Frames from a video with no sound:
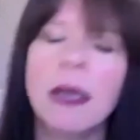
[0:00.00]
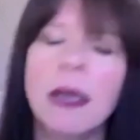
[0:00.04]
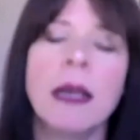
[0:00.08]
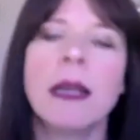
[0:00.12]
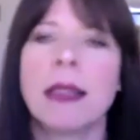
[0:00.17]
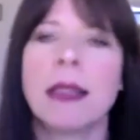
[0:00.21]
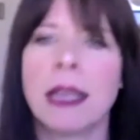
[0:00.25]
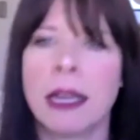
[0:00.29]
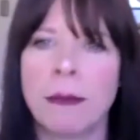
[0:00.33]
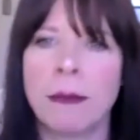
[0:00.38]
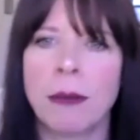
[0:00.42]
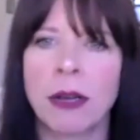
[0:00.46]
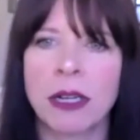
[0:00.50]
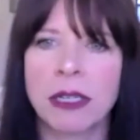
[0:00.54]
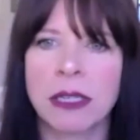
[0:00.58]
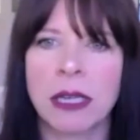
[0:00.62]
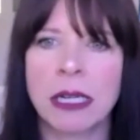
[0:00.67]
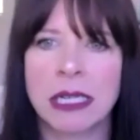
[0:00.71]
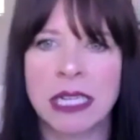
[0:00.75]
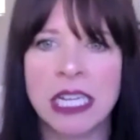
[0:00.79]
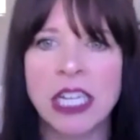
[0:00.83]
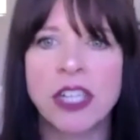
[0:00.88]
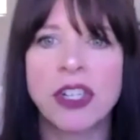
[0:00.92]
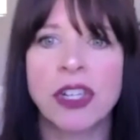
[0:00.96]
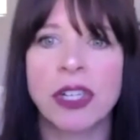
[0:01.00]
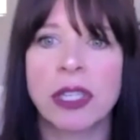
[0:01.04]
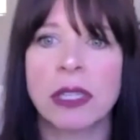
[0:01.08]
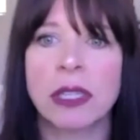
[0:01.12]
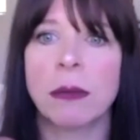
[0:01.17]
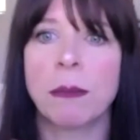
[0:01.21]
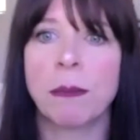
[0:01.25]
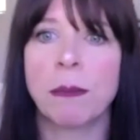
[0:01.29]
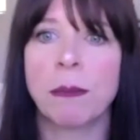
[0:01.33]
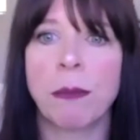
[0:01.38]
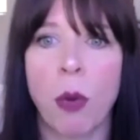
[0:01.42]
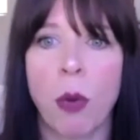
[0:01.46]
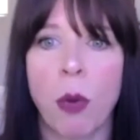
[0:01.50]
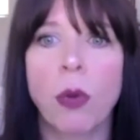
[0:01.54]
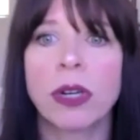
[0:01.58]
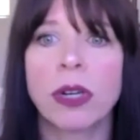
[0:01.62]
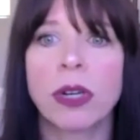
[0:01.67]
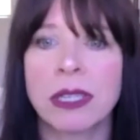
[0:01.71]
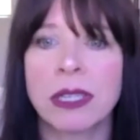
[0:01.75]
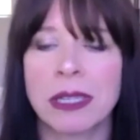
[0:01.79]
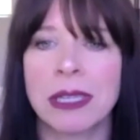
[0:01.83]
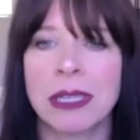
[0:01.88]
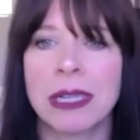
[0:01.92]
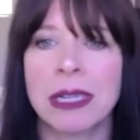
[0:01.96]
ladybug son, teaches the
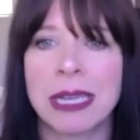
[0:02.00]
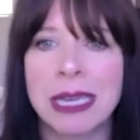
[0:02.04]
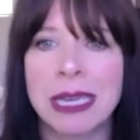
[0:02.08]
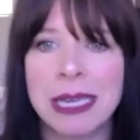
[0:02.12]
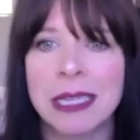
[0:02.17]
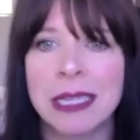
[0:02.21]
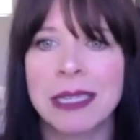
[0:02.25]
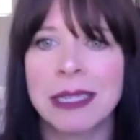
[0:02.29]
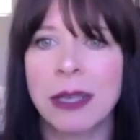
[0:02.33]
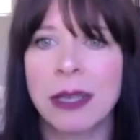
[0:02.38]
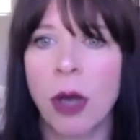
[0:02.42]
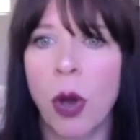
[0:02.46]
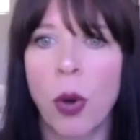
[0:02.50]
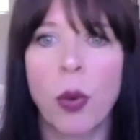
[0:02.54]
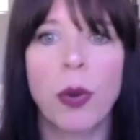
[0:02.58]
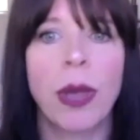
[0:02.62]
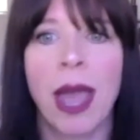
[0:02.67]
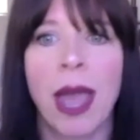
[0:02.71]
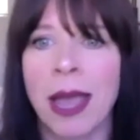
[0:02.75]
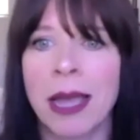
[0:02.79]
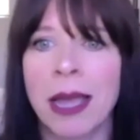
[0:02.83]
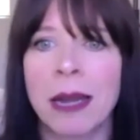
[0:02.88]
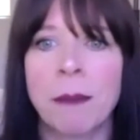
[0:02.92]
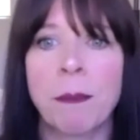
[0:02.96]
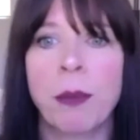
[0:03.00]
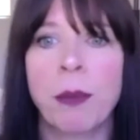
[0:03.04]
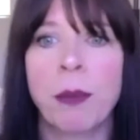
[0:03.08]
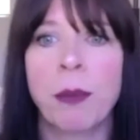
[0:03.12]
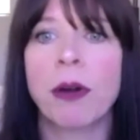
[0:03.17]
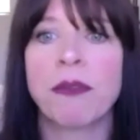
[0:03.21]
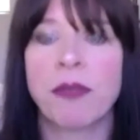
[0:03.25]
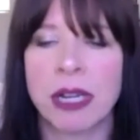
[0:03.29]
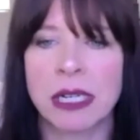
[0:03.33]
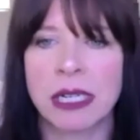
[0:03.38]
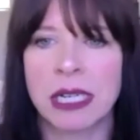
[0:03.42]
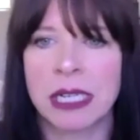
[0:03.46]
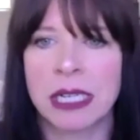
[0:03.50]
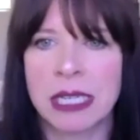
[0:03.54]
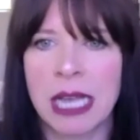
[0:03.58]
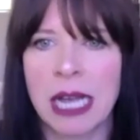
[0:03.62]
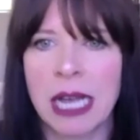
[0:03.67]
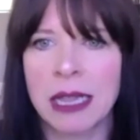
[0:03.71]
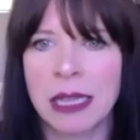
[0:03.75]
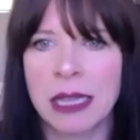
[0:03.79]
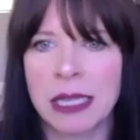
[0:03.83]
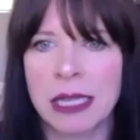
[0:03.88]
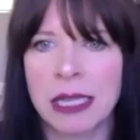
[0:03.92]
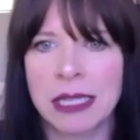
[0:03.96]
horses that he's okay and perfect
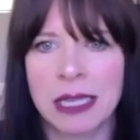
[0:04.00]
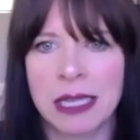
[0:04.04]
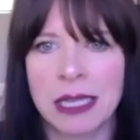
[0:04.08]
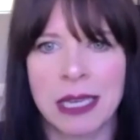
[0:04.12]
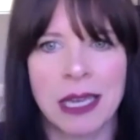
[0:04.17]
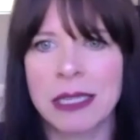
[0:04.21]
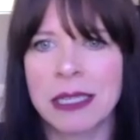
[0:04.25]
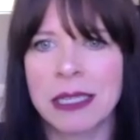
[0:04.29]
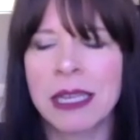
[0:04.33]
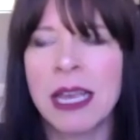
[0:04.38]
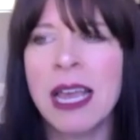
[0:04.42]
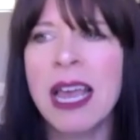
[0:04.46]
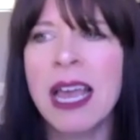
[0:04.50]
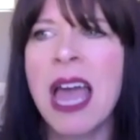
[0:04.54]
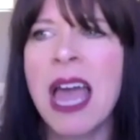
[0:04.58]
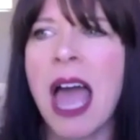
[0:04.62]
exactly as he is.